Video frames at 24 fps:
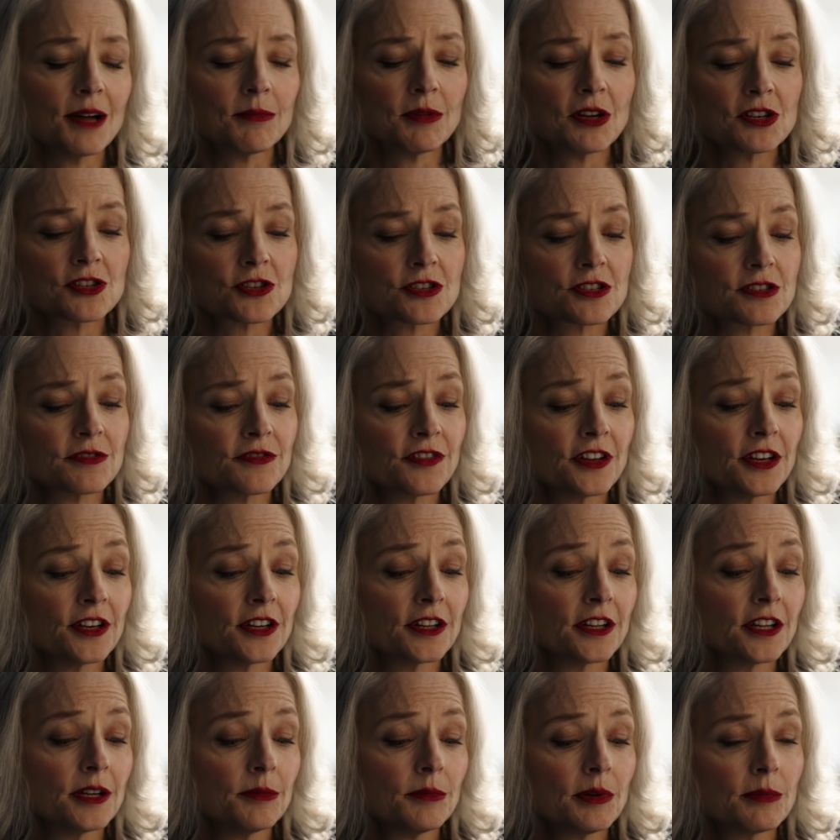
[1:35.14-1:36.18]
I'm not just
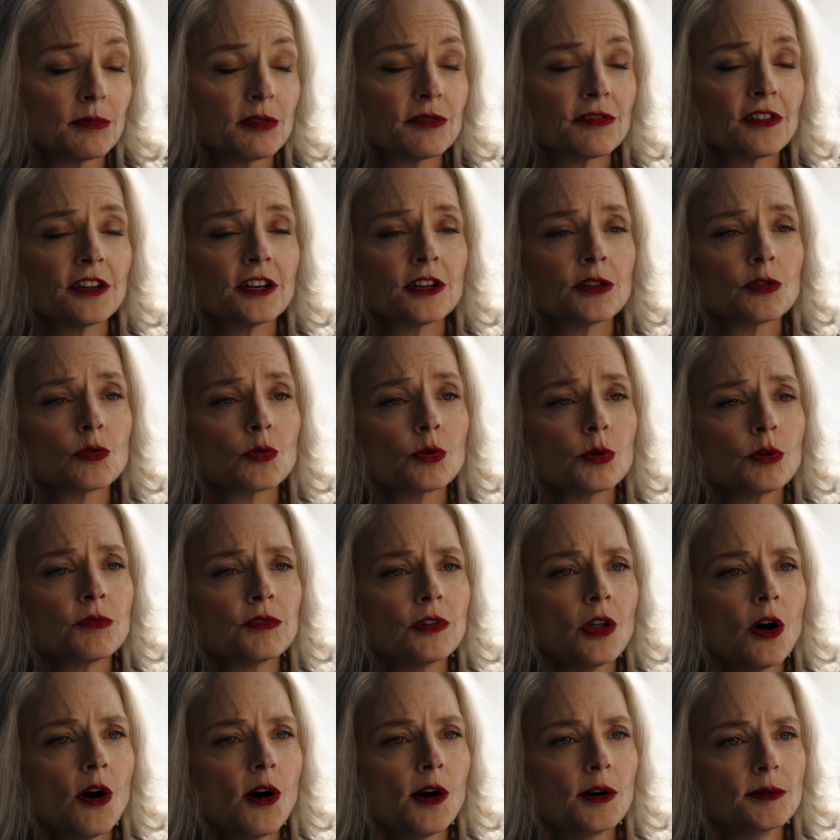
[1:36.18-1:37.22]
defending him. I'm defending the rule
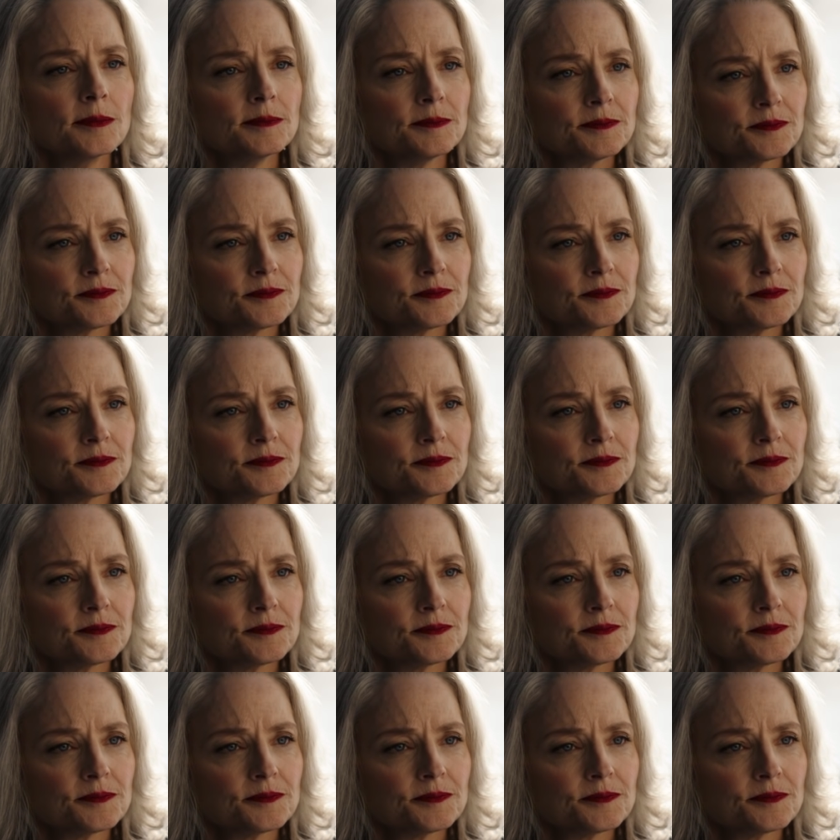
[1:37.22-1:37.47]
of law.